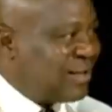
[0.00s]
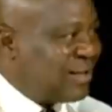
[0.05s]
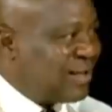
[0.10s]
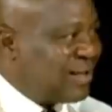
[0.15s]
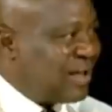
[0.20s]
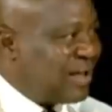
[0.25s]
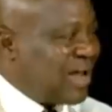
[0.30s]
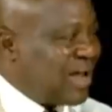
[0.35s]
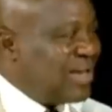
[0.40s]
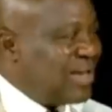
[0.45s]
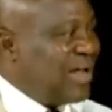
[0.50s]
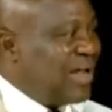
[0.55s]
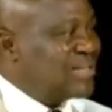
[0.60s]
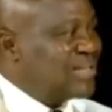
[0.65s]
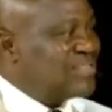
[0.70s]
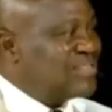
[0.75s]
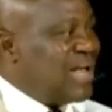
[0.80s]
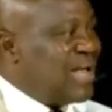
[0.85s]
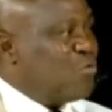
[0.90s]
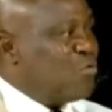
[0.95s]
and has
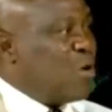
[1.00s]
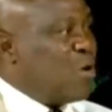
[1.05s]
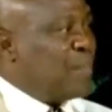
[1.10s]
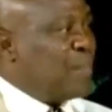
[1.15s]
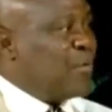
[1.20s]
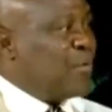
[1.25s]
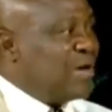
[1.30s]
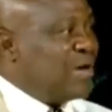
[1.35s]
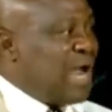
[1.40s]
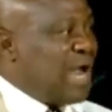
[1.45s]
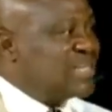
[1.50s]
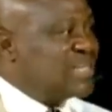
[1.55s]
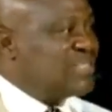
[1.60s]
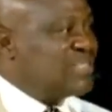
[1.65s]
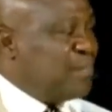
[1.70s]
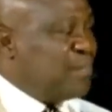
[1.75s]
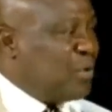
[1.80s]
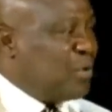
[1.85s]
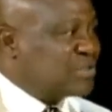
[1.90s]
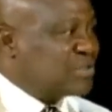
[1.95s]
now weaponized
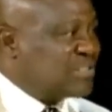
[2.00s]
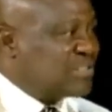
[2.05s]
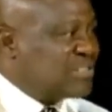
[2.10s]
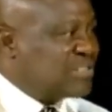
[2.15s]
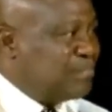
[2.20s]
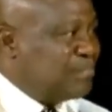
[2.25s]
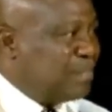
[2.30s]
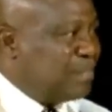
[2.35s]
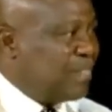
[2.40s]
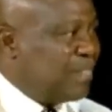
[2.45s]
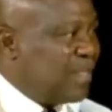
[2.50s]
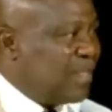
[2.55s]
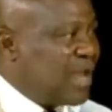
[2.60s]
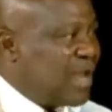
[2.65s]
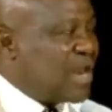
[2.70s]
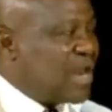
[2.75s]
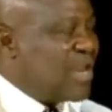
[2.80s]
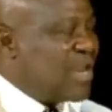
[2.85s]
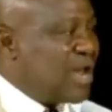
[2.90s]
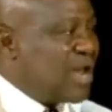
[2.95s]
nepotism
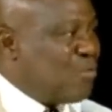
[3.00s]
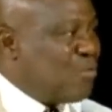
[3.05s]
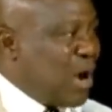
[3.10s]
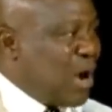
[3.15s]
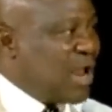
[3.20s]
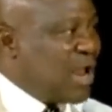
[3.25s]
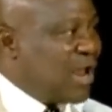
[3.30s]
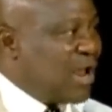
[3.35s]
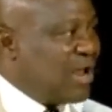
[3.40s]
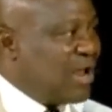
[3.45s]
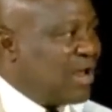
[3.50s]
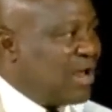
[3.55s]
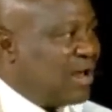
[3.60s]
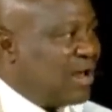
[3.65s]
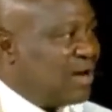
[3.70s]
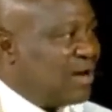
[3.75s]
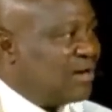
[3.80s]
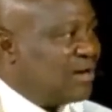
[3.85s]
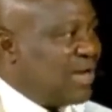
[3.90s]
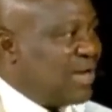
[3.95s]
in a way
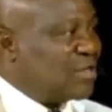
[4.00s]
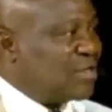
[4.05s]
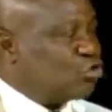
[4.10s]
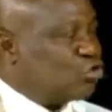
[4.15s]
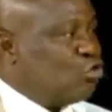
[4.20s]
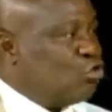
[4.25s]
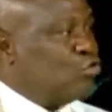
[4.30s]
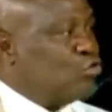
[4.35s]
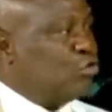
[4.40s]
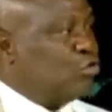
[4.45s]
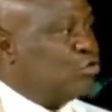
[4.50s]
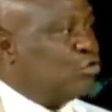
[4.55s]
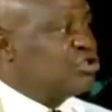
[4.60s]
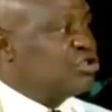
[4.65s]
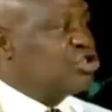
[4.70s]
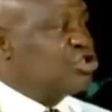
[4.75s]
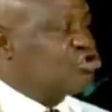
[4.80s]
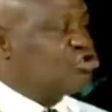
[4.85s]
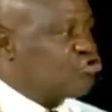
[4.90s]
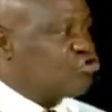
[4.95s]
that could
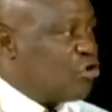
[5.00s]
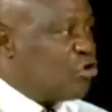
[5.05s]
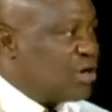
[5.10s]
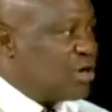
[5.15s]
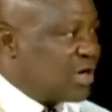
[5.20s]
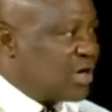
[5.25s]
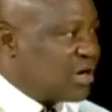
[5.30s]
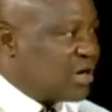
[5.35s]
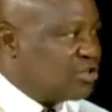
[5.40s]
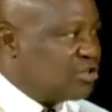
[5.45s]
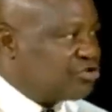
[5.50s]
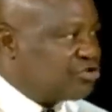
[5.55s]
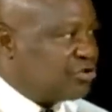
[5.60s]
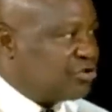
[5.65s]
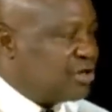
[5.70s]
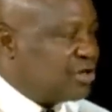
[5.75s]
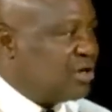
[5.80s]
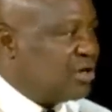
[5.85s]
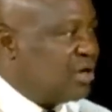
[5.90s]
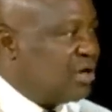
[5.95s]
destroy the
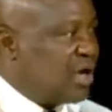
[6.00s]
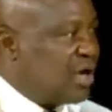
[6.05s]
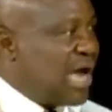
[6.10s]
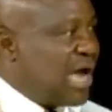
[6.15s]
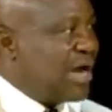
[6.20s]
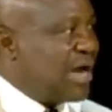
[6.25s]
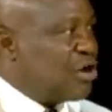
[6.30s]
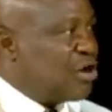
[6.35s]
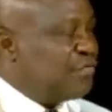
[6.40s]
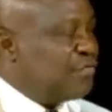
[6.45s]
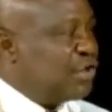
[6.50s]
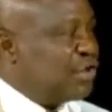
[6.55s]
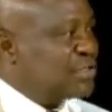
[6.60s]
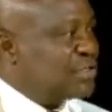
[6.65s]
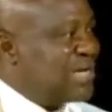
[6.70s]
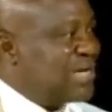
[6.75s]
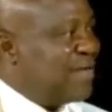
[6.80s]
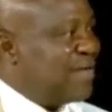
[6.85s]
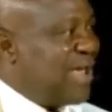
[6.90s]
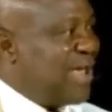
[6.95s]
country, our governors
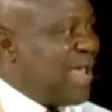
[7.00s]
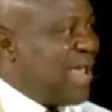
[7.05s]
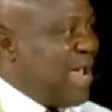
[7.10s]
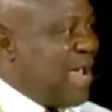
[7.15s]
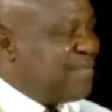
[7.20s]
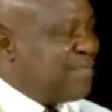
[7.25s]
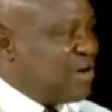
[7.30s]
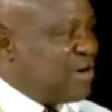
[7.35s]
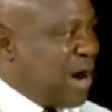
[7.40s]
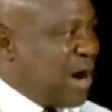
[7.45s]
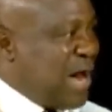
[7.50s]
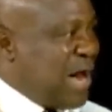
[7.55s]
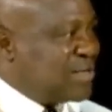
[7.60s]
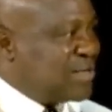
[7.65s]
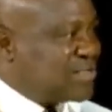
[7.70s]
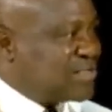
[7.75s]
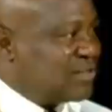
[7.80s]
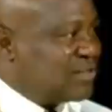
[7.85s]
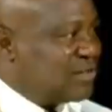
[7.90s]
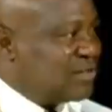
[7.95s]
have every
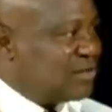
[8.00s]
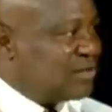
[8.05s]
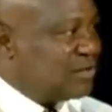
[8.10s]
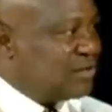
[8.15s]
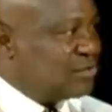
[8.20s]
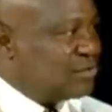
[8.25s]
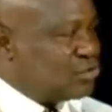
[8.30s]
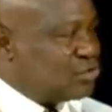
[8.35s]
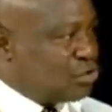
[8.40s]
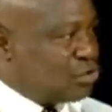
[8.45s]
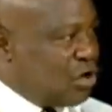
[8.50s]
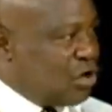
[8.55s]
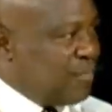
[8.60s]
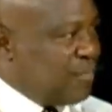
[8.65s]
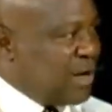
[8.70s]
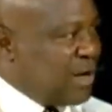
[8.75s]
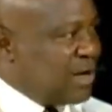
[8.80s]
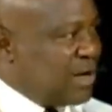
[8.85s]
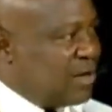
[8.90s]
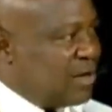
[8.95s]
right to come
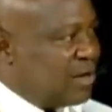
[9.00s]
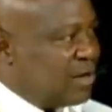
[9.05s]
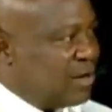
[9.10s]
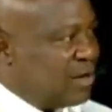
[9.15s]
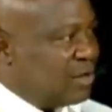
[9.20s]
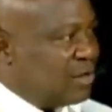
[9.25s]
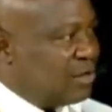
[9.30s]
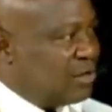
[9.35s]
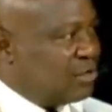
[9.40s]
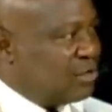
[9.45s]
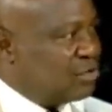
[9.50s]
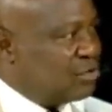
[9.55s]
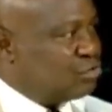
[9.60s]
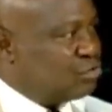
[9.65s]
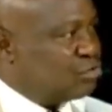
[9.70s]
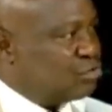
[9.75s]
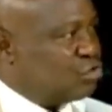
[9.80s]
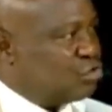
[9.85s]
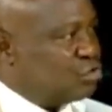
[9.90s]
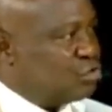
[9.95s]
in
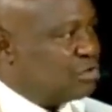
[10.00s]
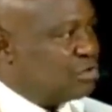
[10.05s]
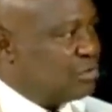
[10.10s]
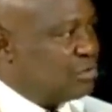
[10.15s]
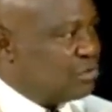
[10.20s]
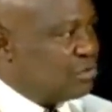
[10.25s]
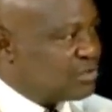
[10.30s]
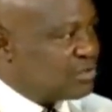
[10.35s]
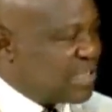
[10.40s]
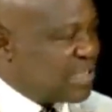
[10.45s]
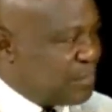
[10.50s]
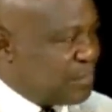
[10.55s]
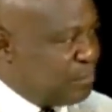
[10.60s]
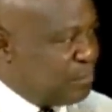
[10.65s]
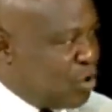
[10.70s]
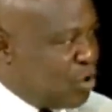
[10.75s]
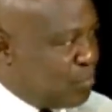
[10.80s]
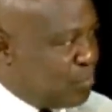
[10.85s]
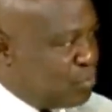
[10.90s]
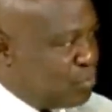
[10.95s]
to set
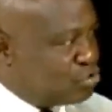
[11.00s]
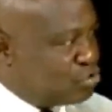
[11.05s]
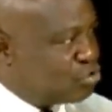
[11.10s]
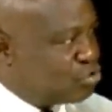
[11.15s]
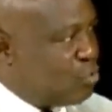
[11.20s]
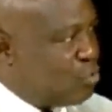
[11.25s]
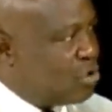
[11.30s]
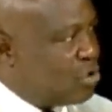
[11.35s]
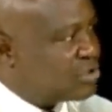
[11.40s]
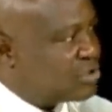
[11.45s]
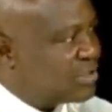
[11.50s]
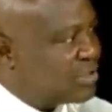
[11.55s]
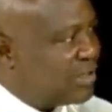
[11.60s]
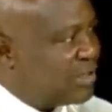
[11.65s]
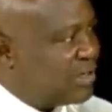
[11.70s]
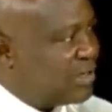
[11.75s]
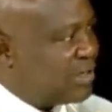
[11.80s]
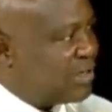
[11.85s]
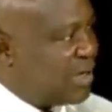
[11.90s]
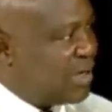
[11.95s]
purpose towards
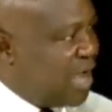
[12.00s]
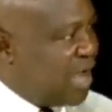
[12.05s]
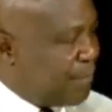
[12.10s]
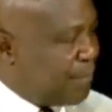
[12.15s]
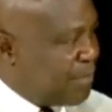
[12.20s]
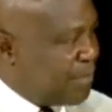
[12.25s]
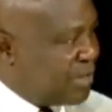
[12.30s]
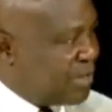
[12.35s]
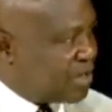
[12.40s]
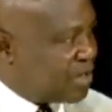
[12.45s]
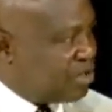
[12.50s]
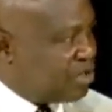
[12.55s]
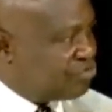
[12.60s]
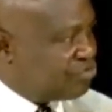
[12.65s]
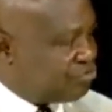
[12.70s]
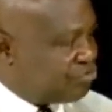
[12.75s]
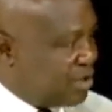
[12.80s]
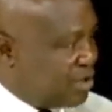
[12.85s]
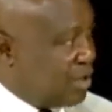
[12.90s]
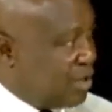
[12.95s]
helping the
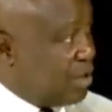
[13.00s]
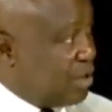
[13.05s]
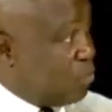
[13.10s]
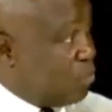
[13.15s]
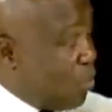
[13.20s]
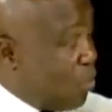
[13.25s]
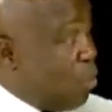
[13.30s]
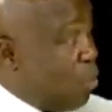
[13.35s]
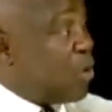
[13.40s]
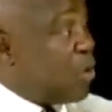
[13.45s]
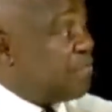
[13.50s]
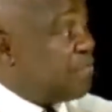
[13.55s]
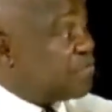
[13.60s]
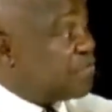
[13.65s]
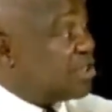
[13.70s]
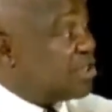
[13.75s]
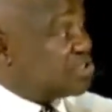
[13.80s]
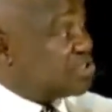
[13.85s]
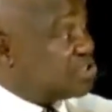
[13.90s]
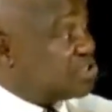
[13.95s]
country. What we've
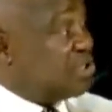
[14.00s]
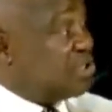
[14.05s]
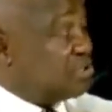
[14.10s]
just done,